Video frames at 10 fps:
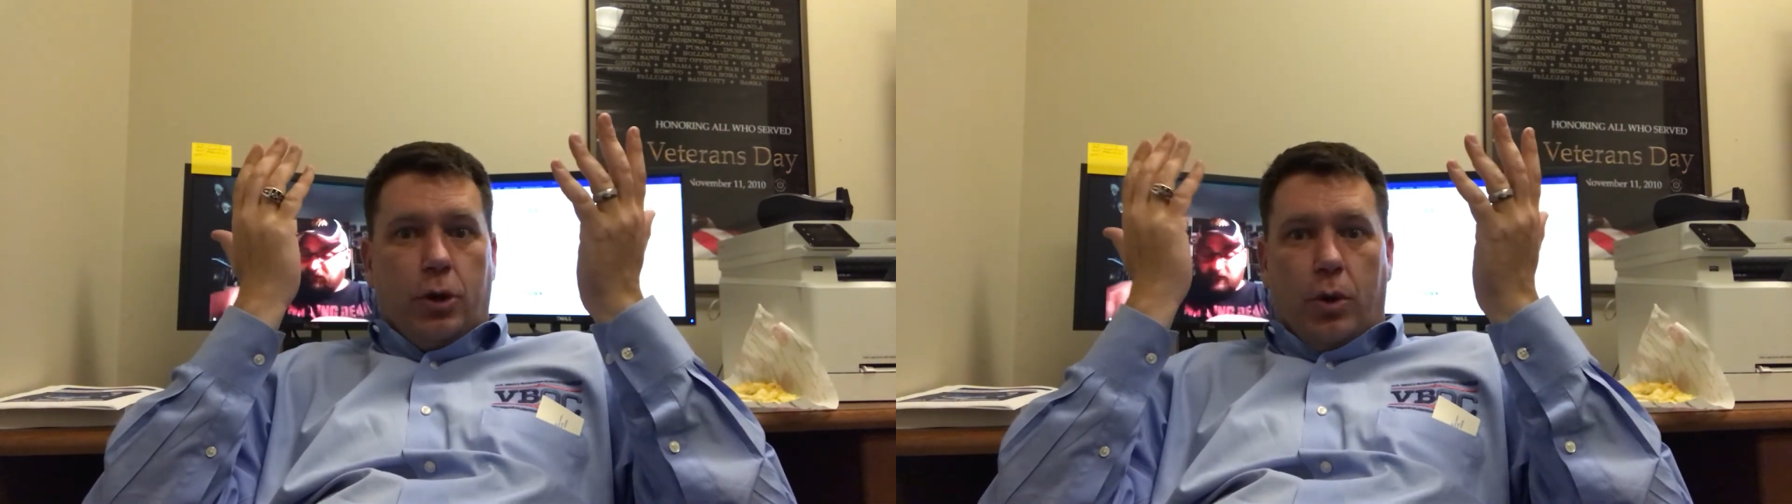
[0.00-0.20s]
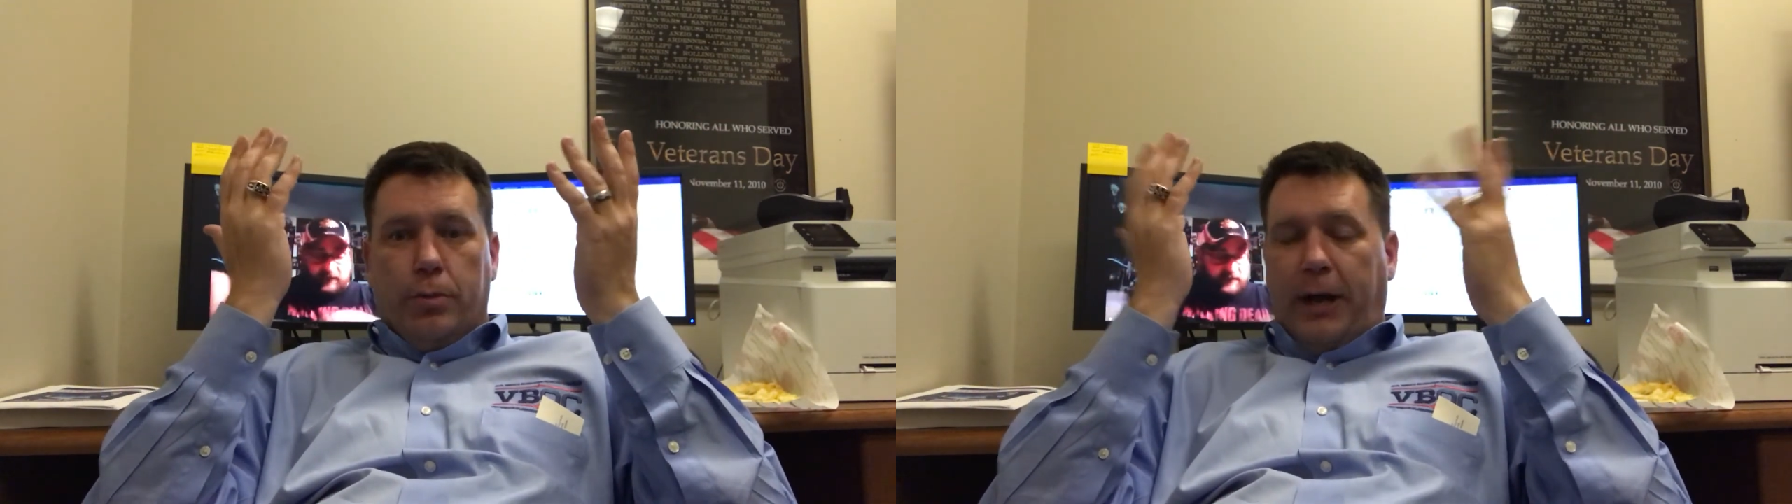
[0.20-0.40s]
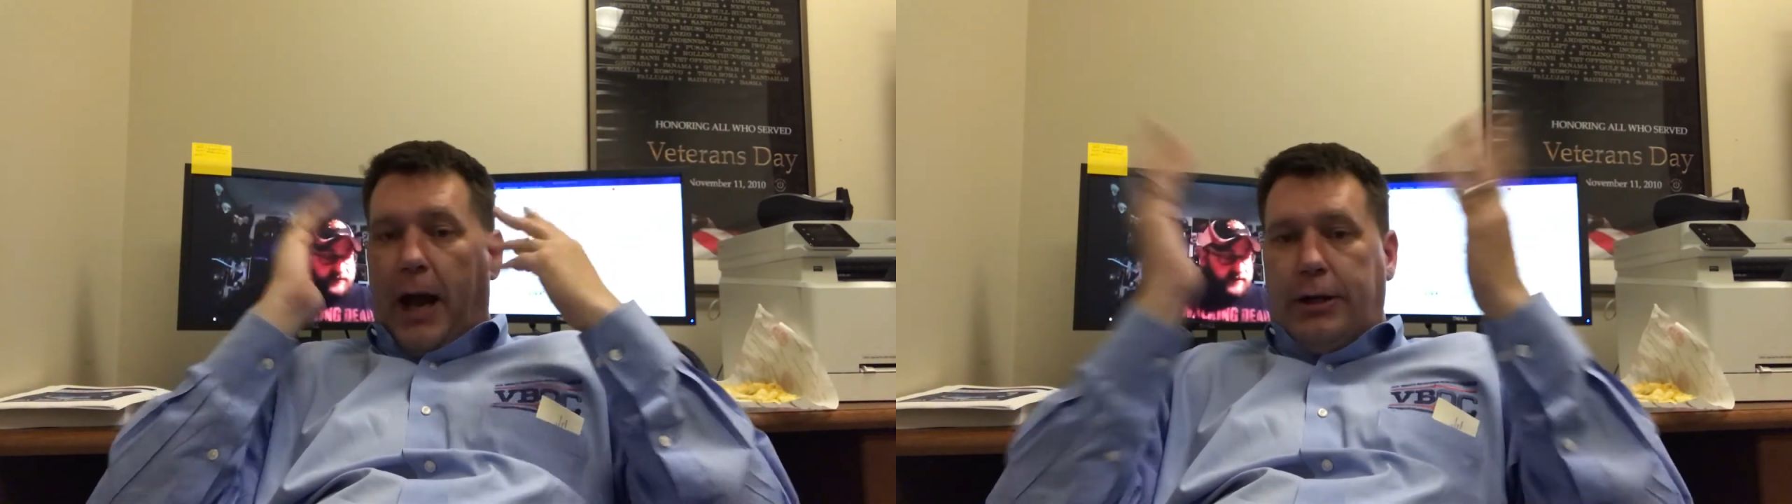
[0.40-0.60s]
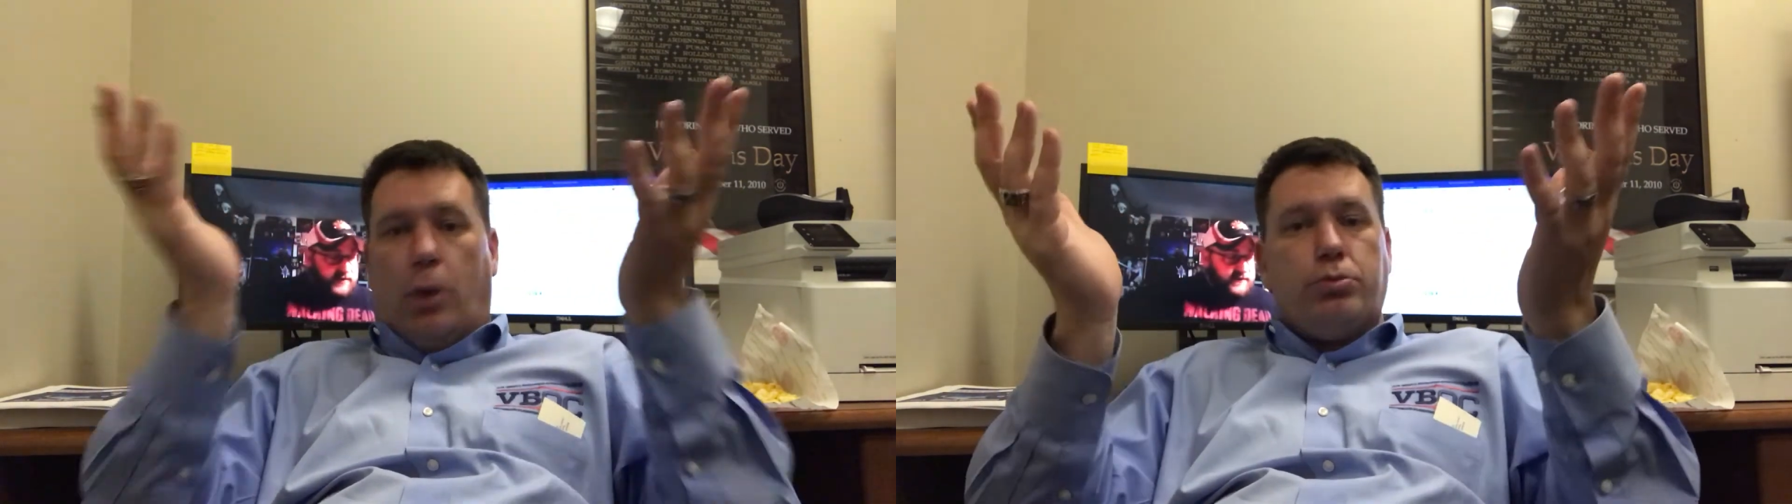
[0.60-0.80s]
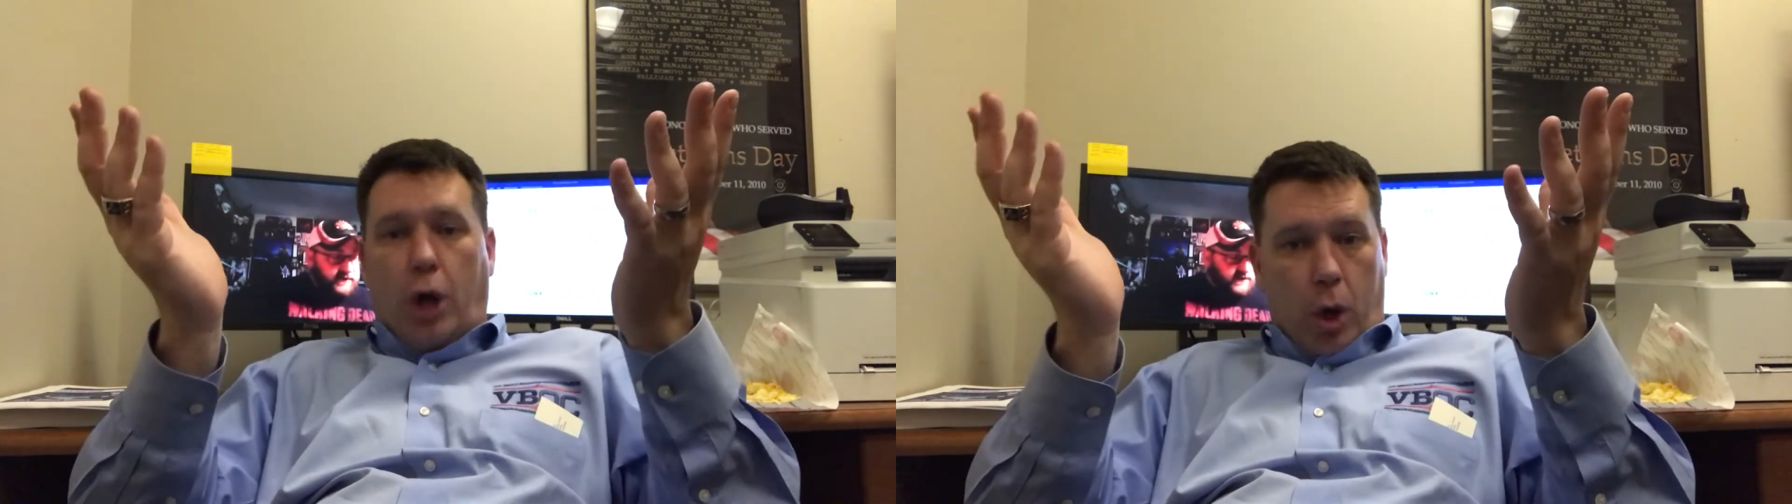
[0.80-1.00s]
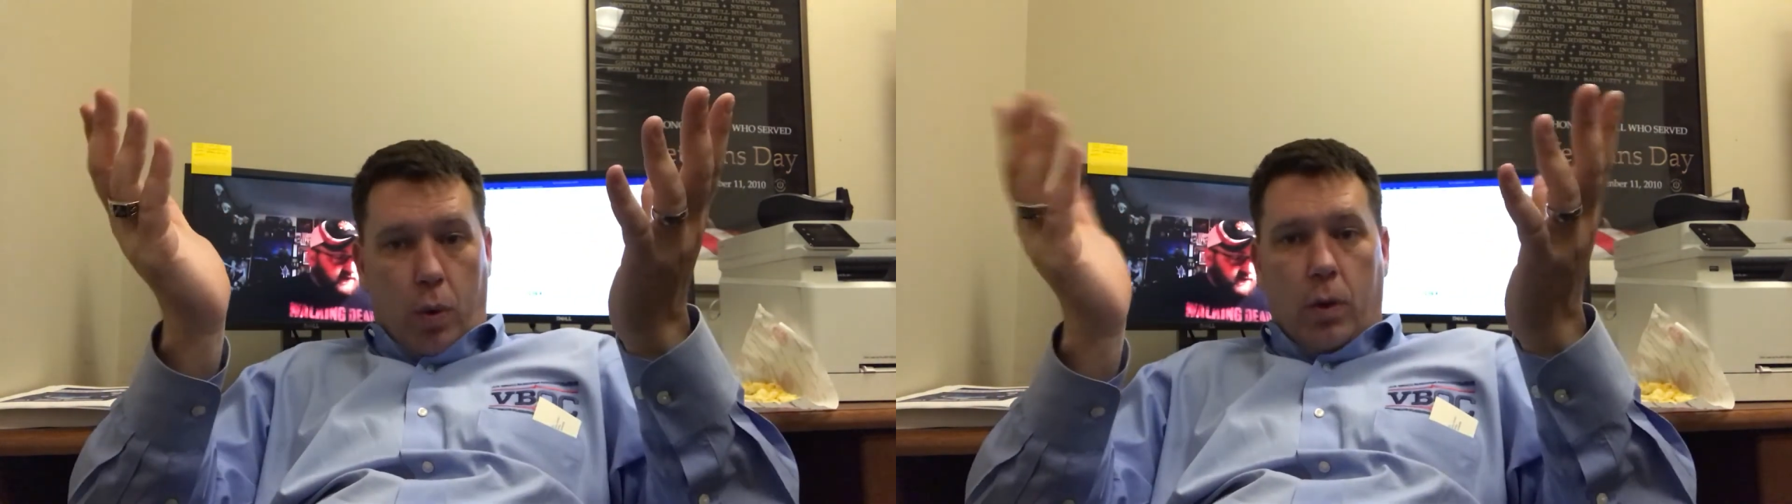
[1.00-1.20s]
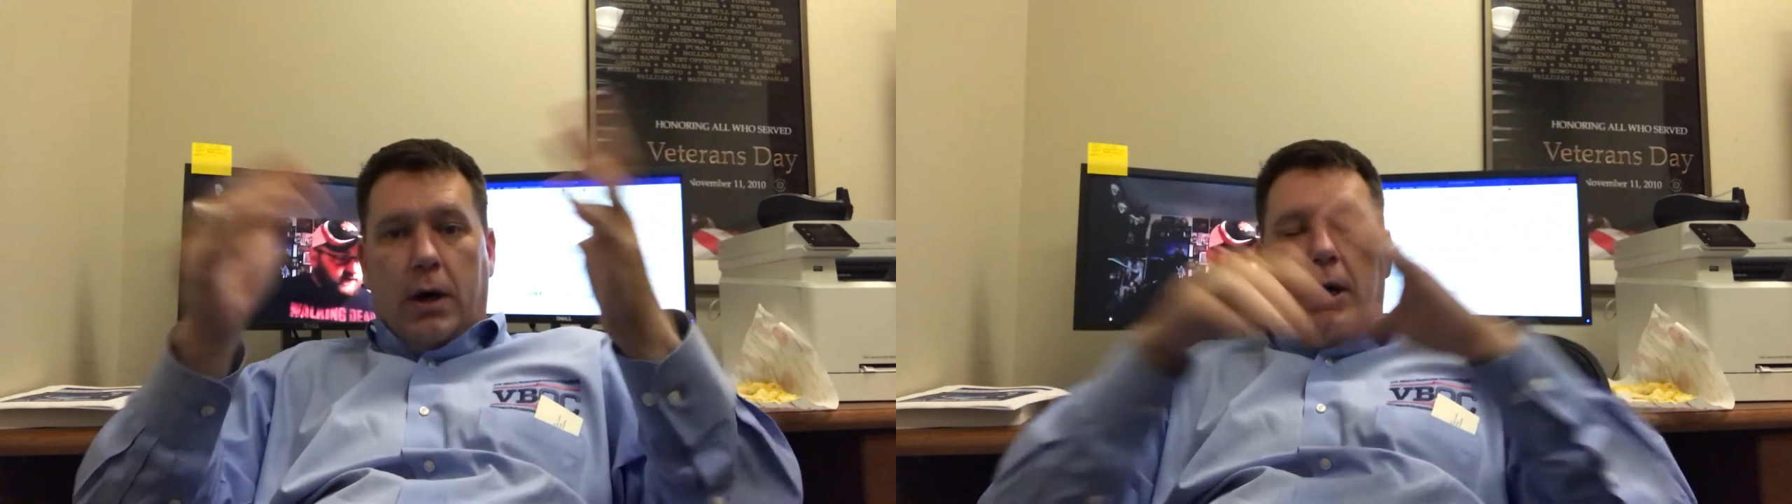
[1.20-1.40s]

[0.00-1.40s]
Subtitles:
told me. I don't know.